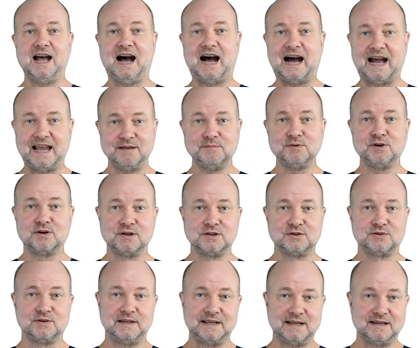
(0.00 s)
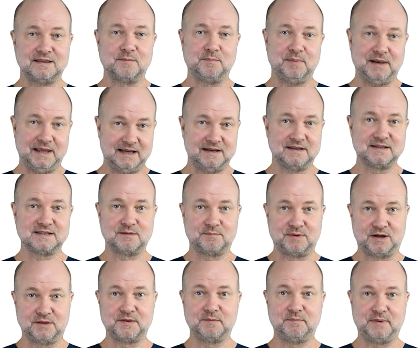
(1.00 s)
I am going to link the playlist
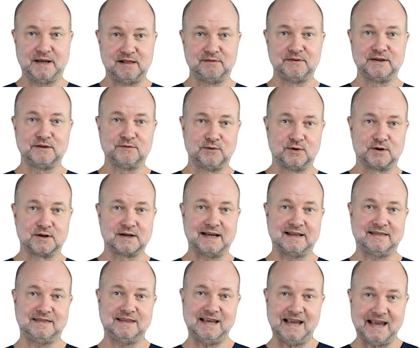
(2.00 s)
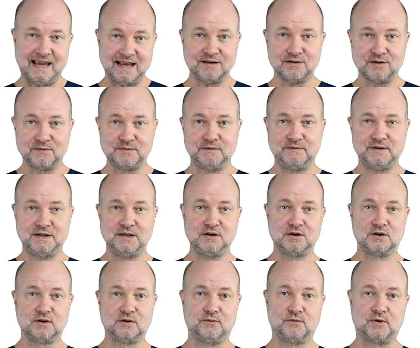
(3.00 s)
about the pelvic floor at the end of the
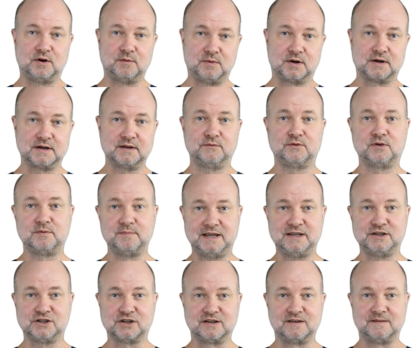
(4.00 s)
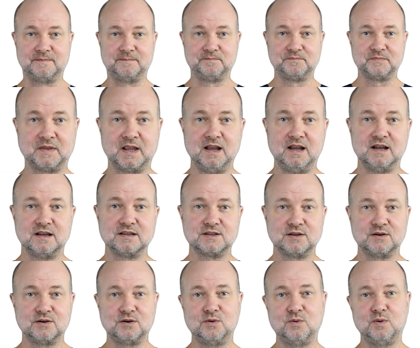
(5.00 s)
video for more information.
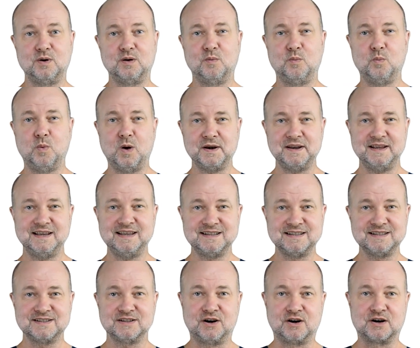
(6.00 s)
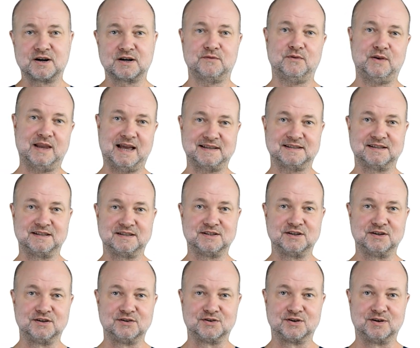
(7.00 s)
So what is hard flaccid
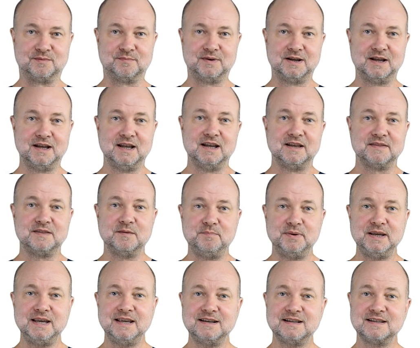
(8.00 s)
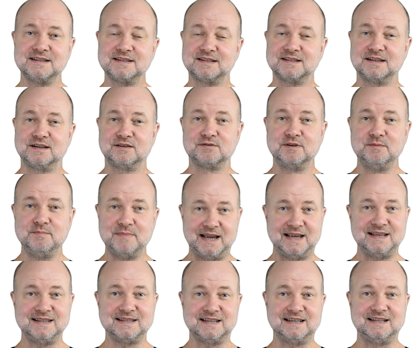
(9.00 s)
syndrome? The penis
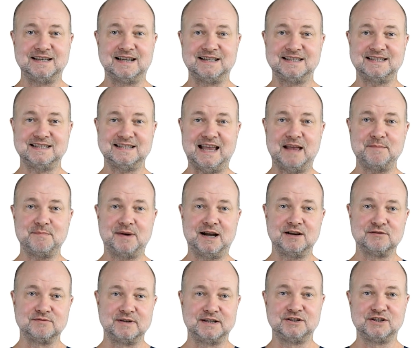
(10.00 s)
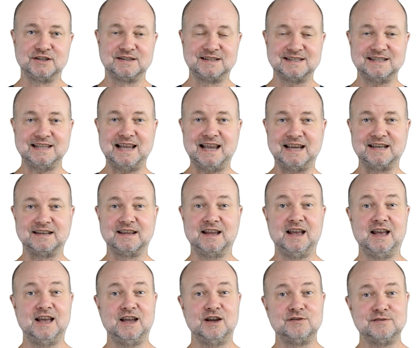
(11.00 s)
remains in a semi-rigid state.
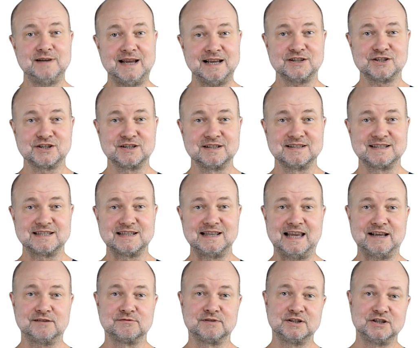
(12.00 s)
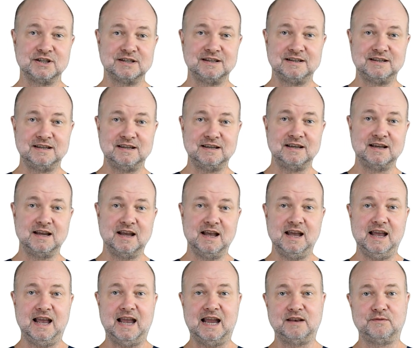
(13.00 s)
Erections lack rigidity
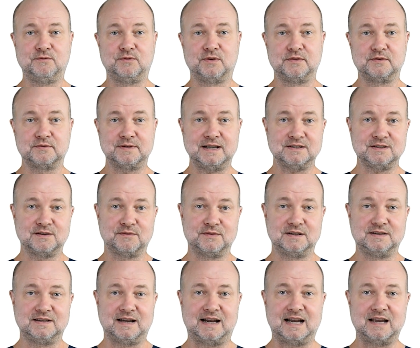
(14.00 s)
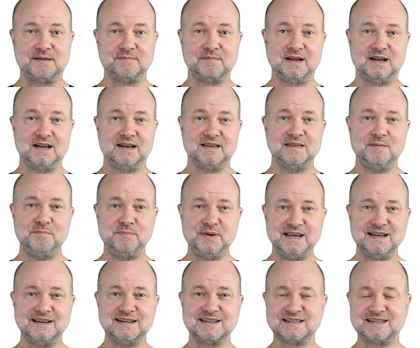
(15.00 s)
and for the rest of the time, the
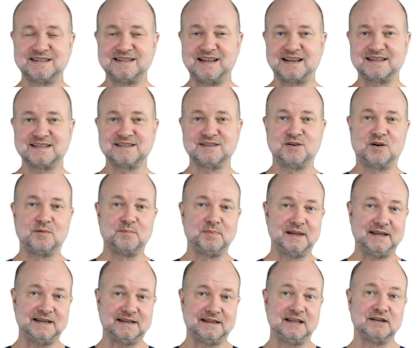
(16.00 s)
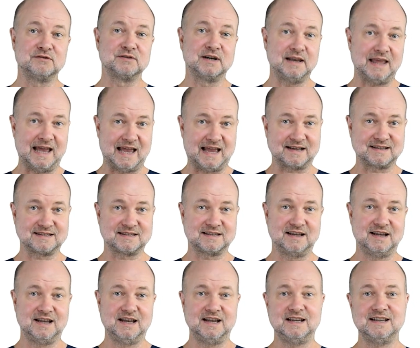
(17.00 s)
penis doesn't completely relax.
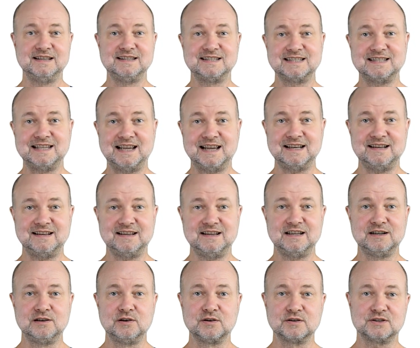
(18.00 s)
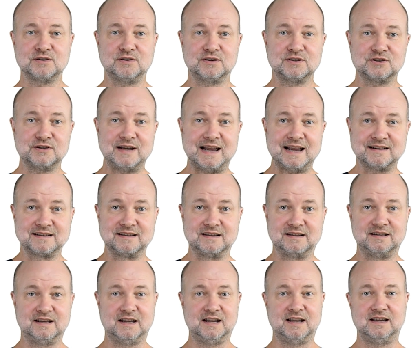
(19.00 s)
Instead, it looks
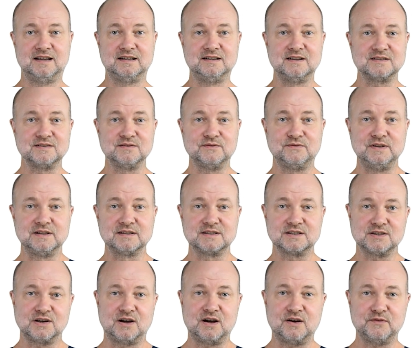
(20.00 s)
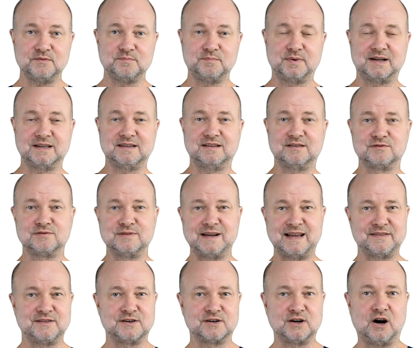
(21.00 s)
contracted. It doesn't feel soft but
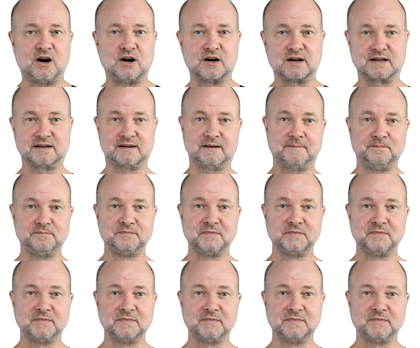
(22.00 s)
rather hard.